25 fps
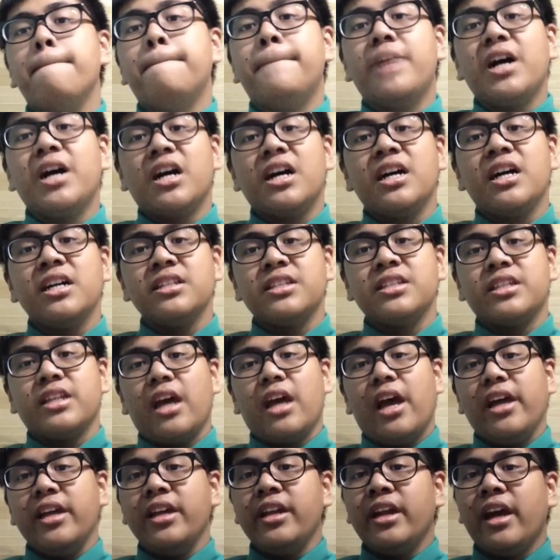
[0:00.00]

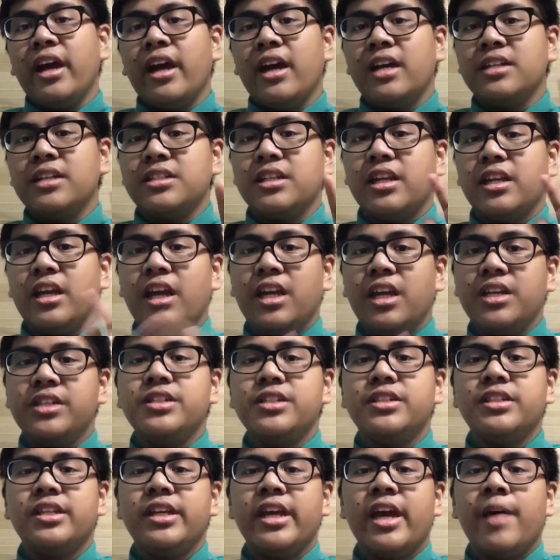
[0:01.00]
but it has
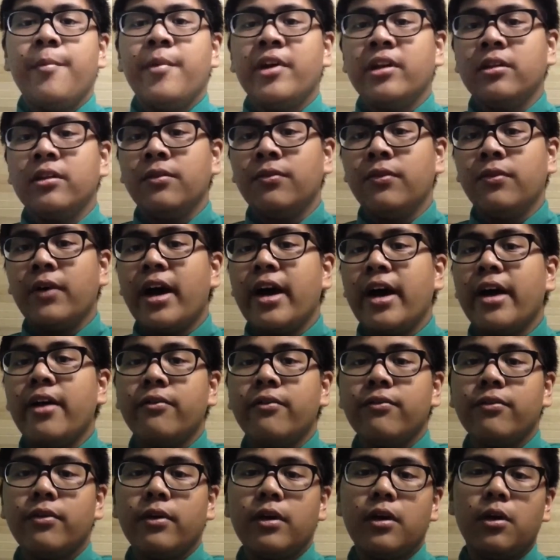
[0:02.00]
HTML5
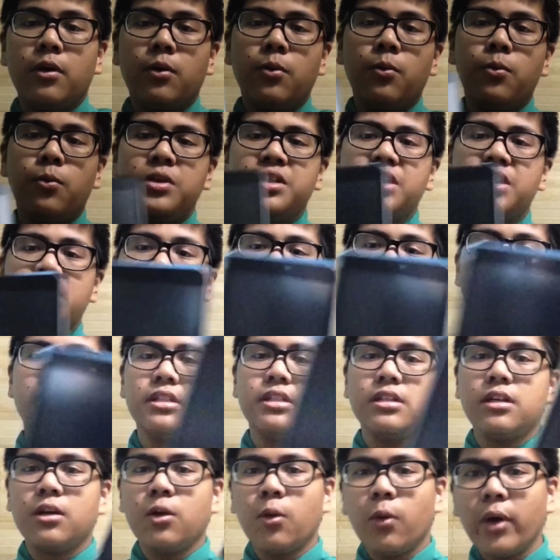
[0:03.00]
which
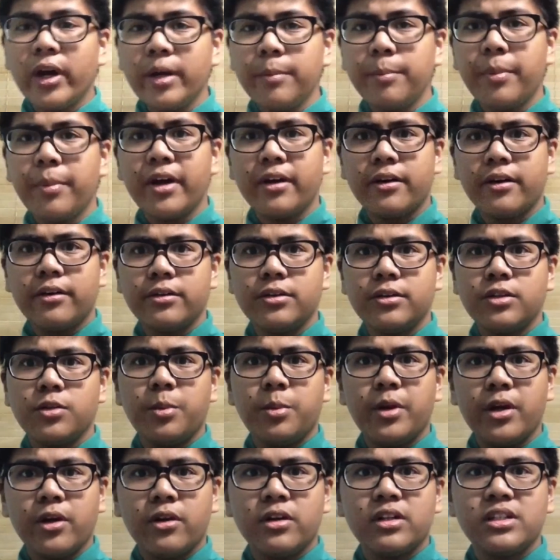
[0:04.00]
is quite better to
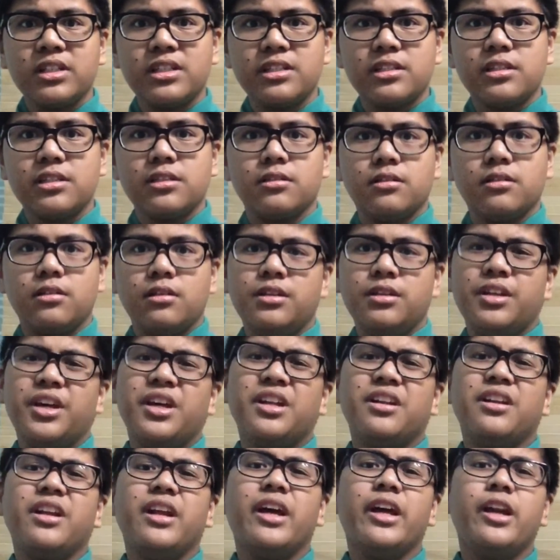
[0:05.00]
be honest
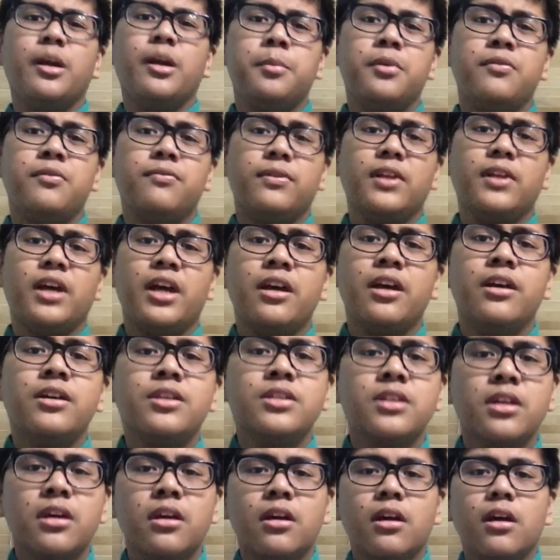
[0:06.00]
than Adobe
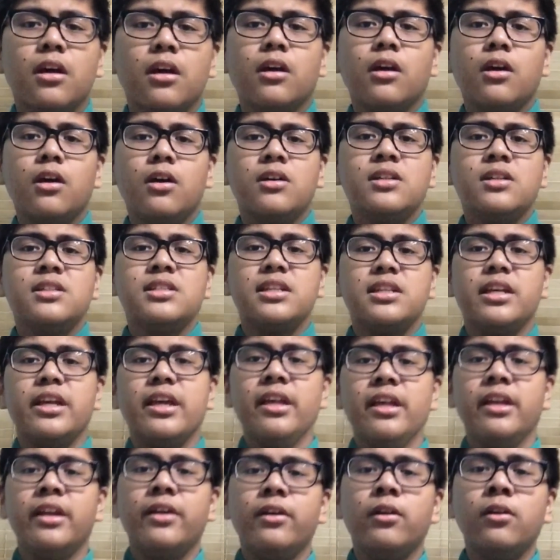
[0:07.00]
Flash because
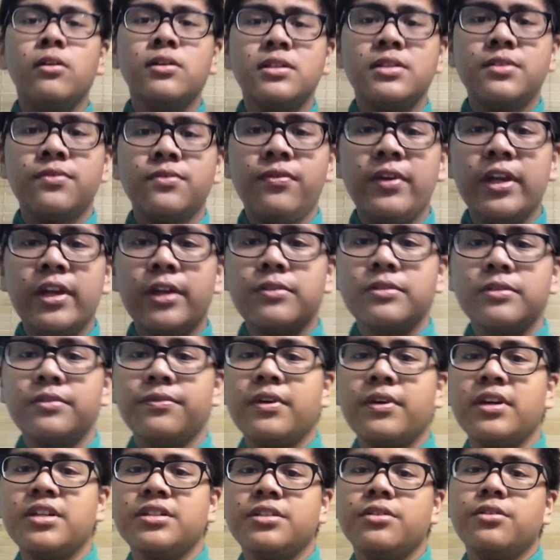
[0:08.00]
it loads videos
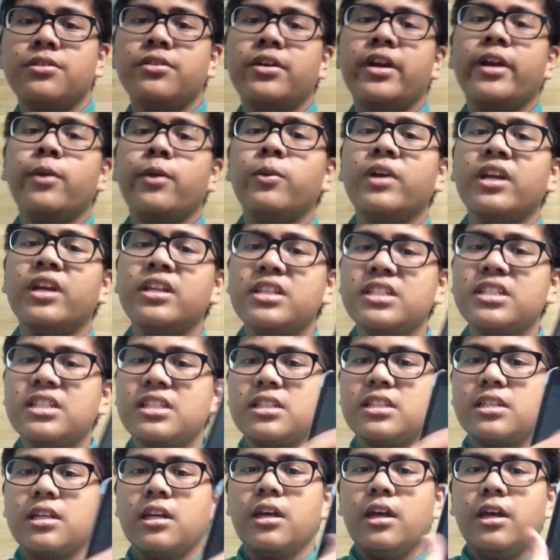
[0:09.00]
faster and you can
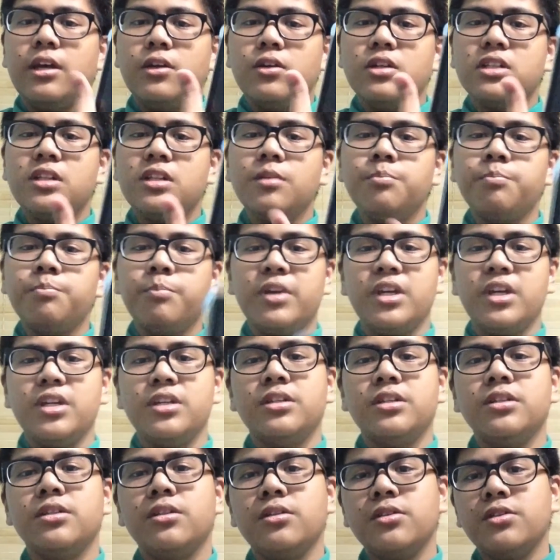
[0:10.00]
just use the
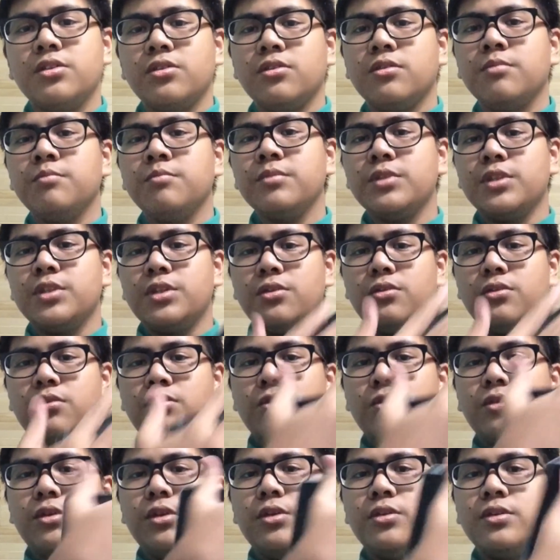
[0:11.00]
pinch to zoom
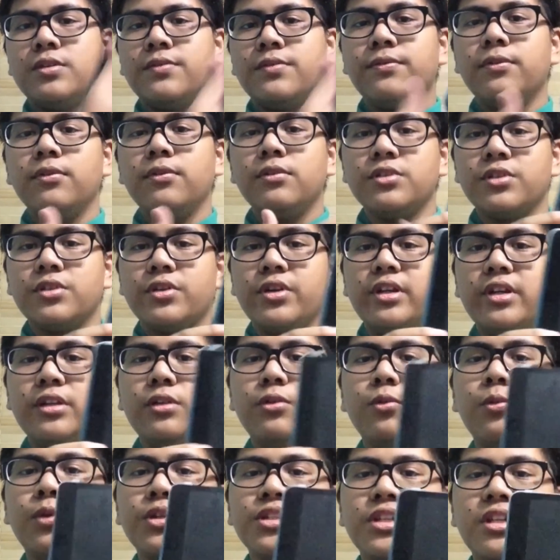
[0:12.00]
to use full screen
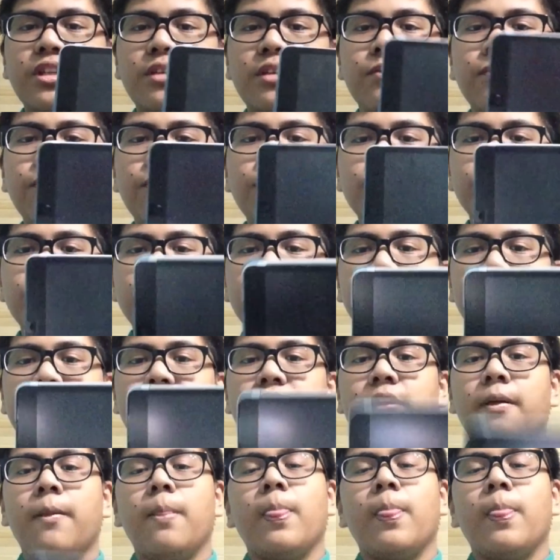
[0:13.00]
to watch it in full screen